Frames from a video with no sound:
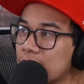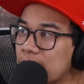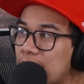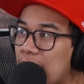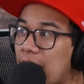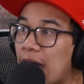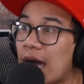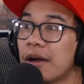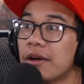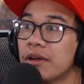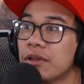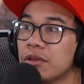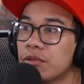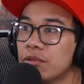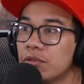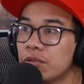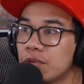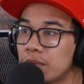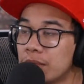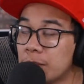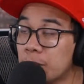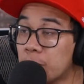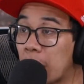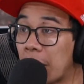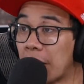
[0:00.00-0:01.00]
how do
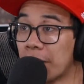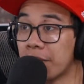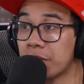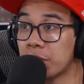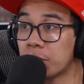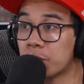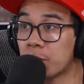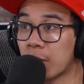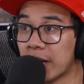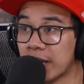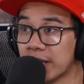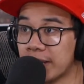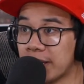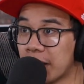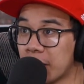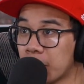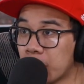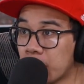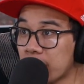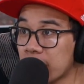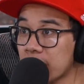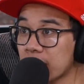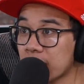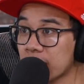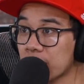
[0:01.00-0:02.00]
you ride that
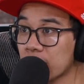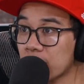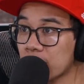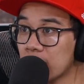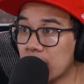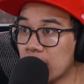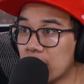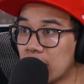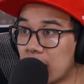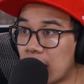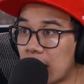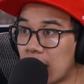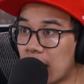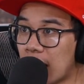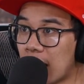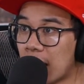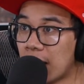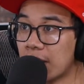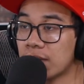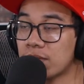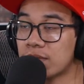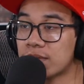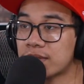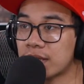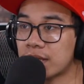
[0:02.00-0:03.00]
wave? Right.
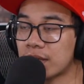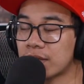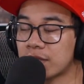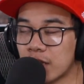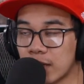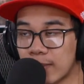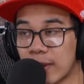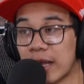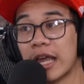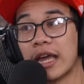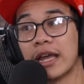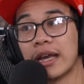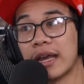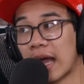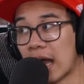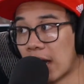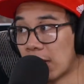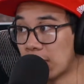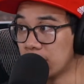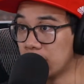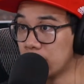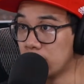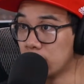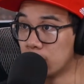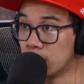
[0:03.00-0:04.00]
How do you stay on top, and how
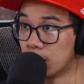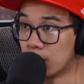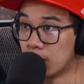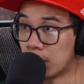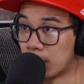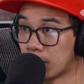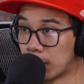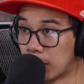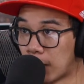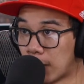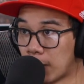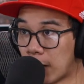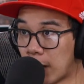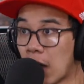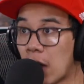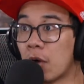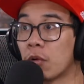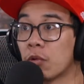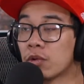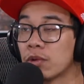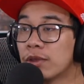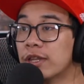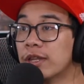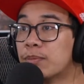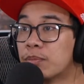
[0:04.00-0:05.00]
do you
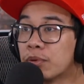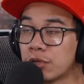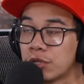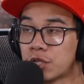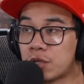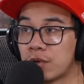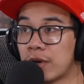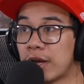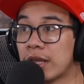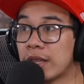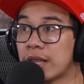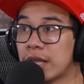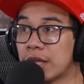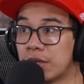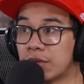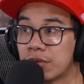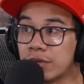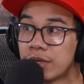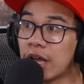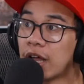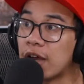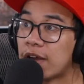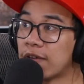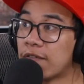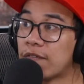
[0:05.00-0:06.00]
outwardly portray that you're
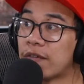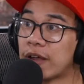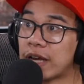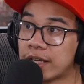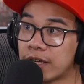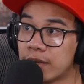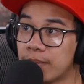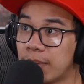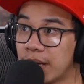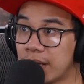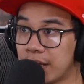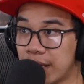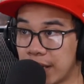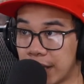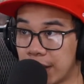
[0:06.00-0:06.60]
not affected by that